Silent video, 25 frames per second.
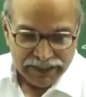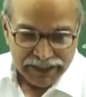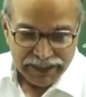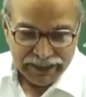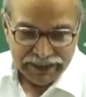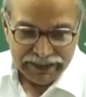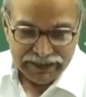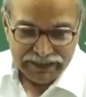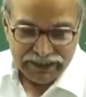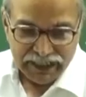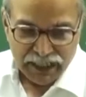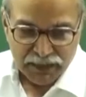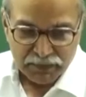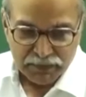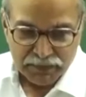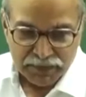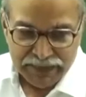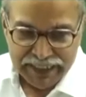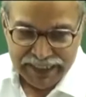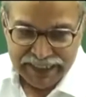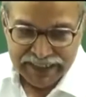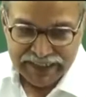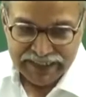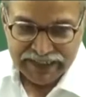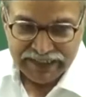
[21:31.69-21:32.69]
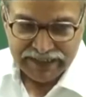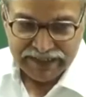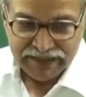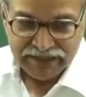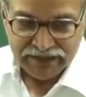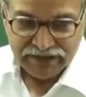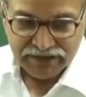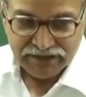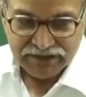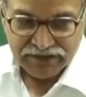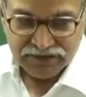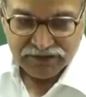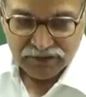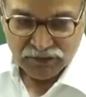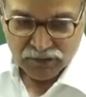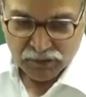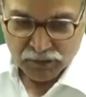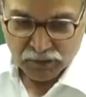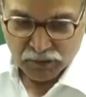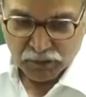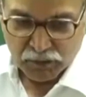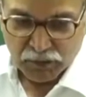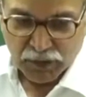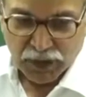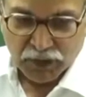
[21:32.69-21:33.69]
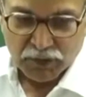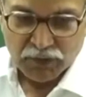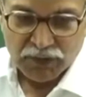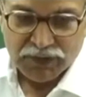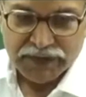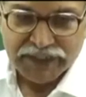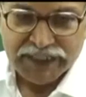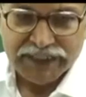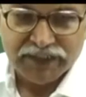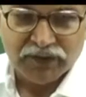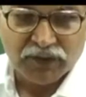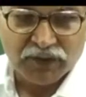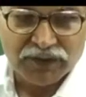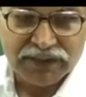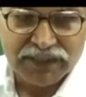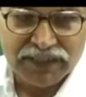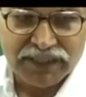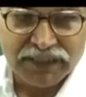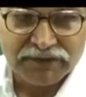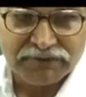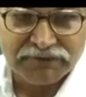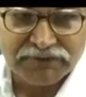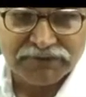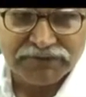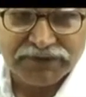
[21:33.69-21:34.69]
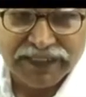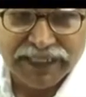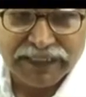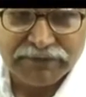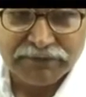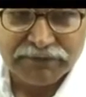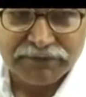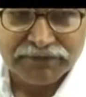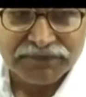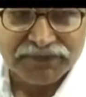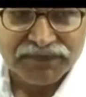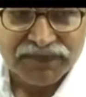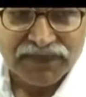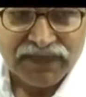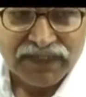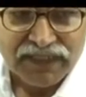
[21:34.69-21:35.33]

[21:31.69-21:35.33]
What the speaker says: hexa blade here mounted on some frame,